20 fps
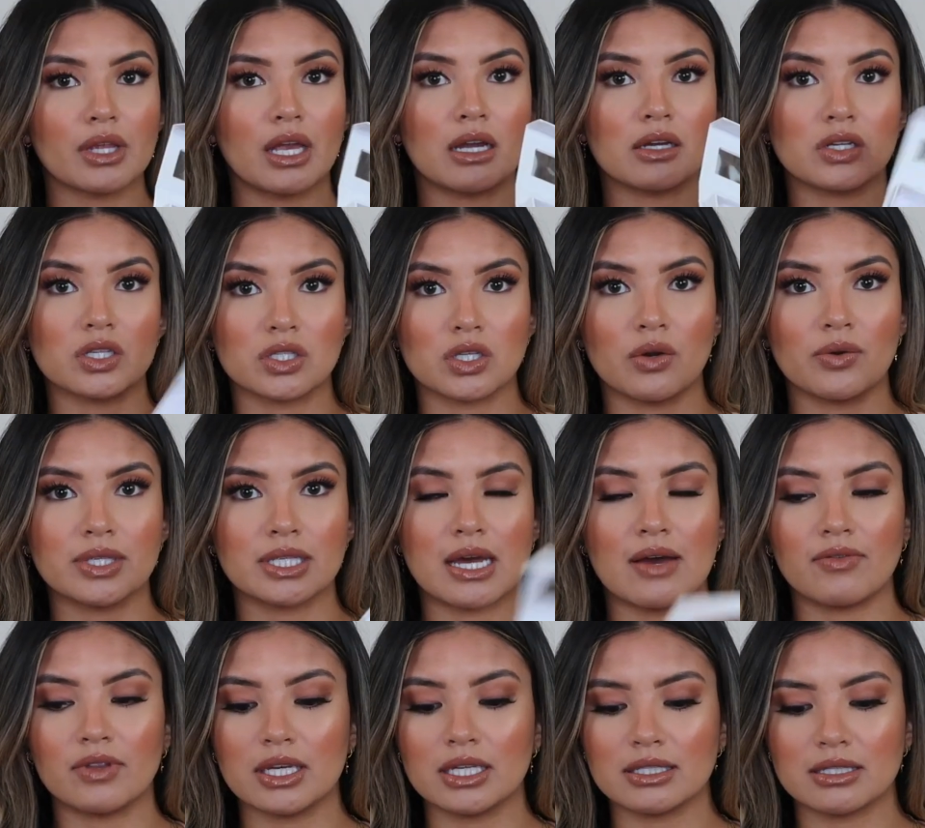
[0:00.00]
I just always
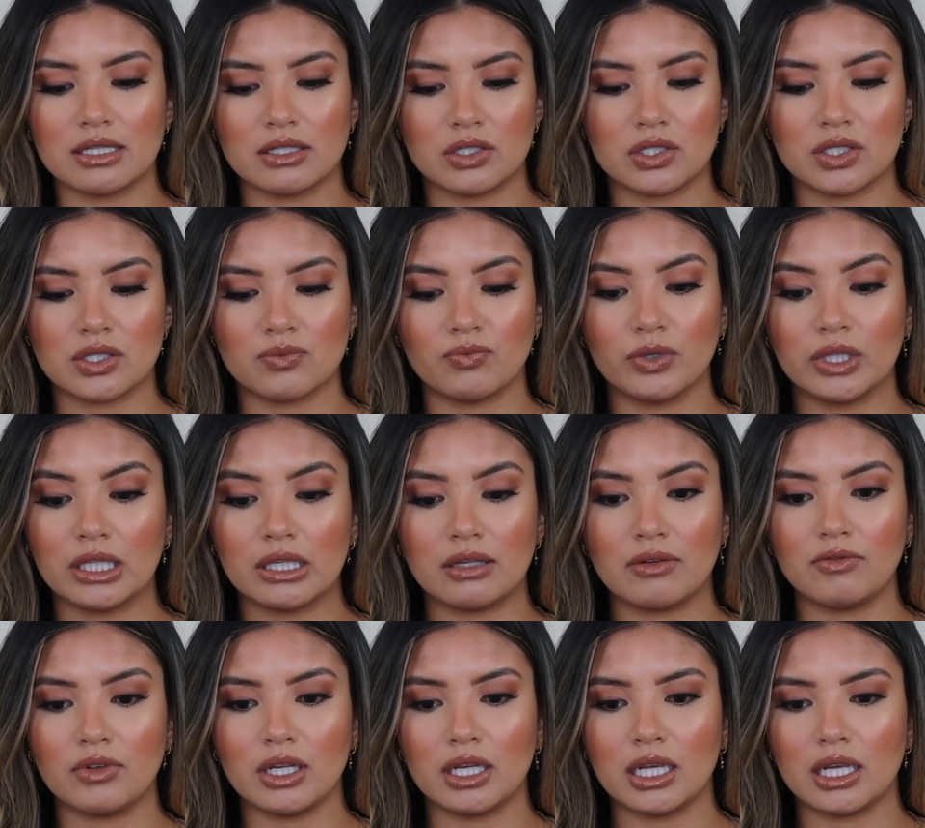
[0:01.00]
have this. It's just really
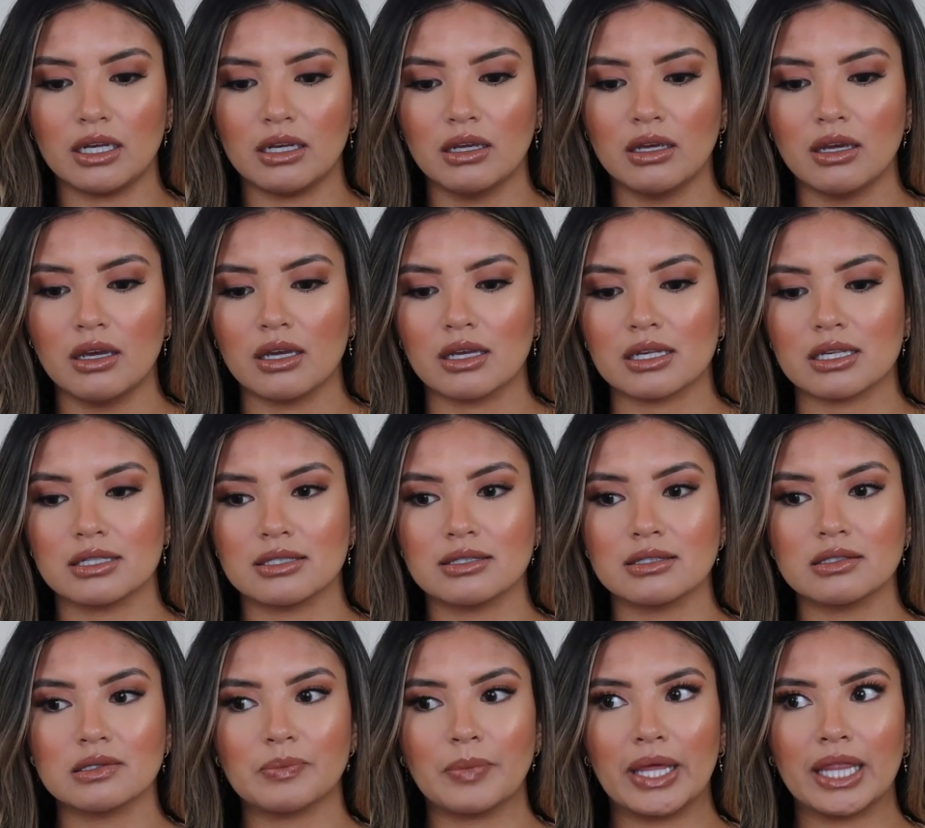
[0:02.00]
convenient
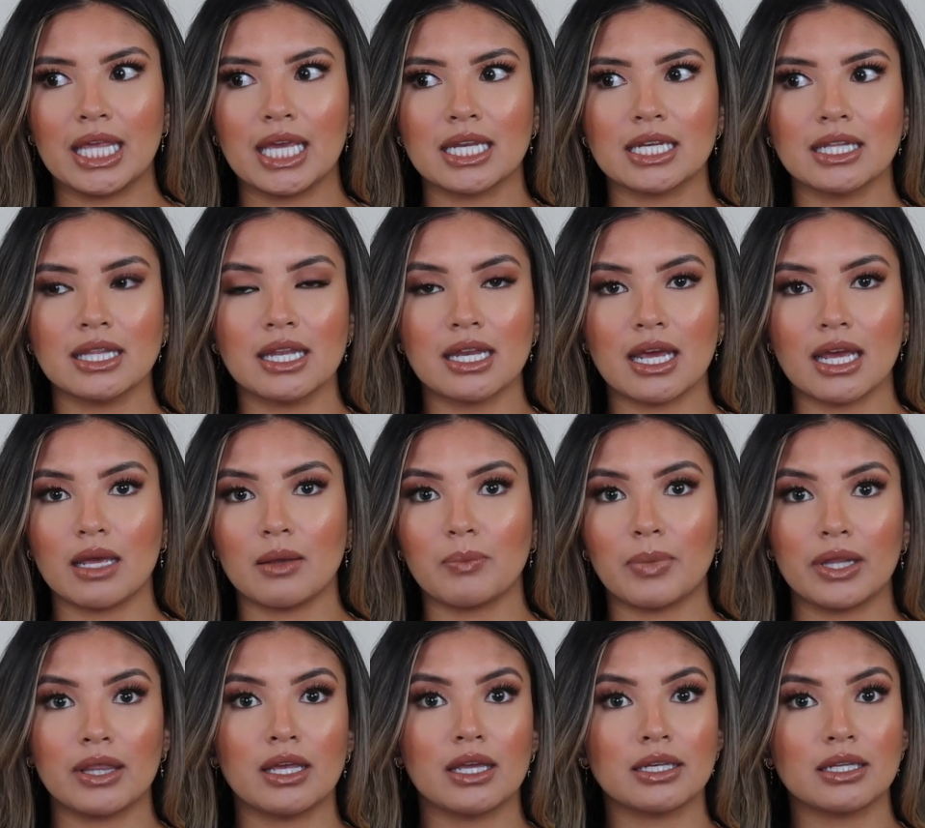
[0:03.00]
because by the end of the night,
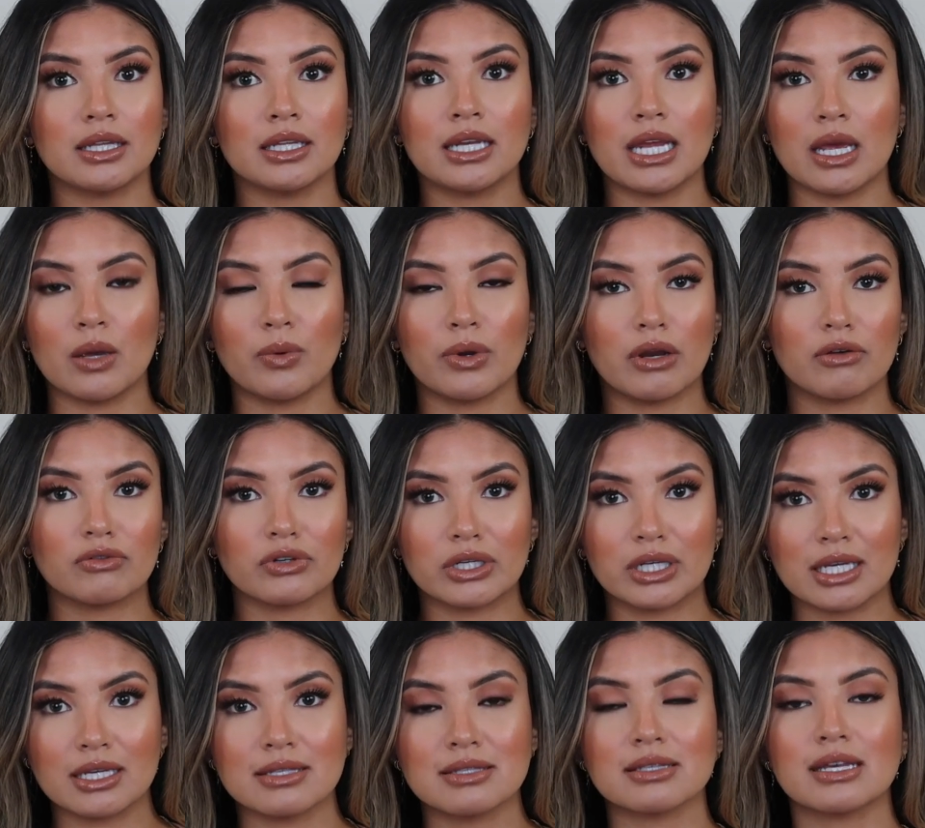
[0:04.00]
by the end of the day, whatever
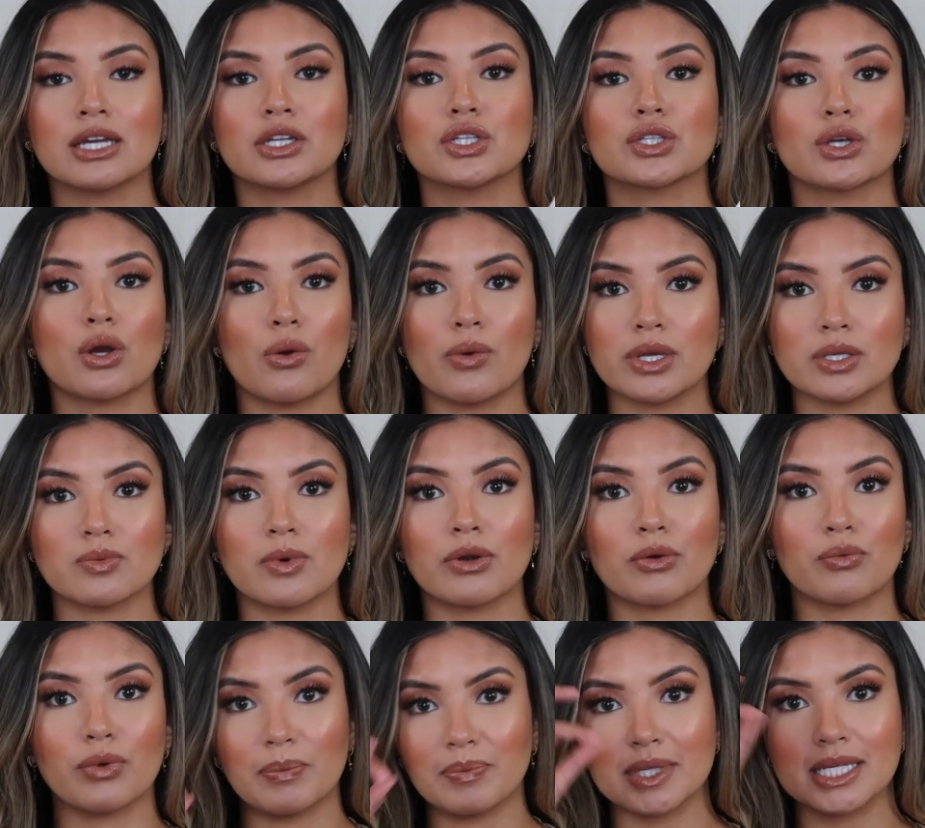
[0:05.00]
it is, I just always want
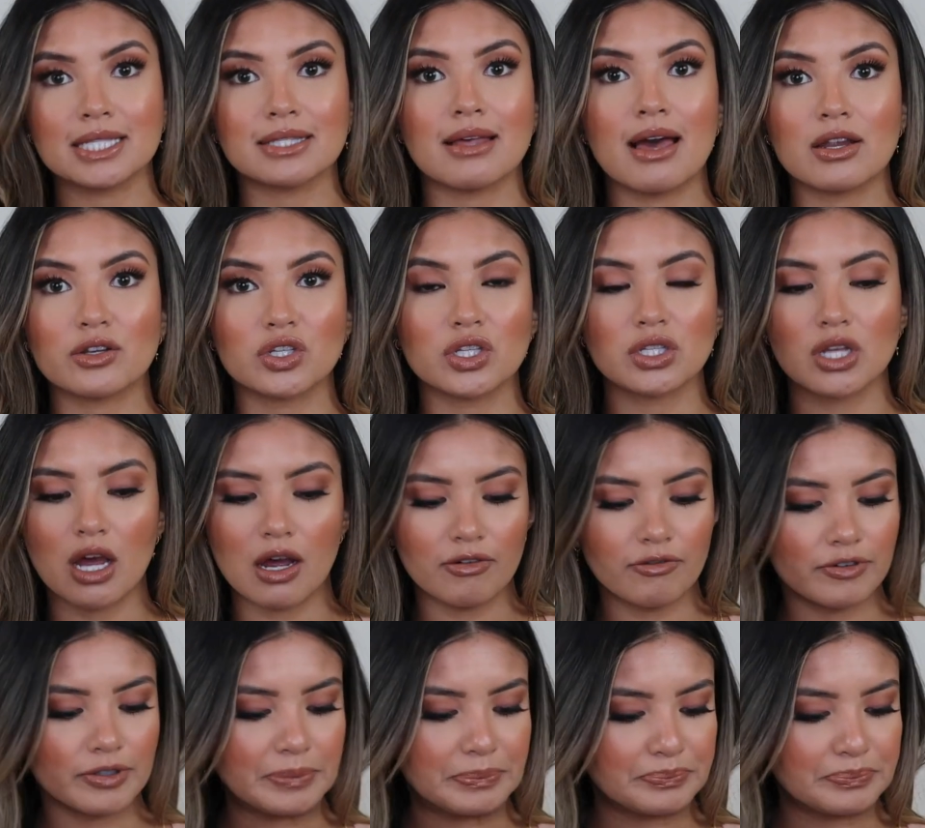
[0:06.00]
to rip these lashes off.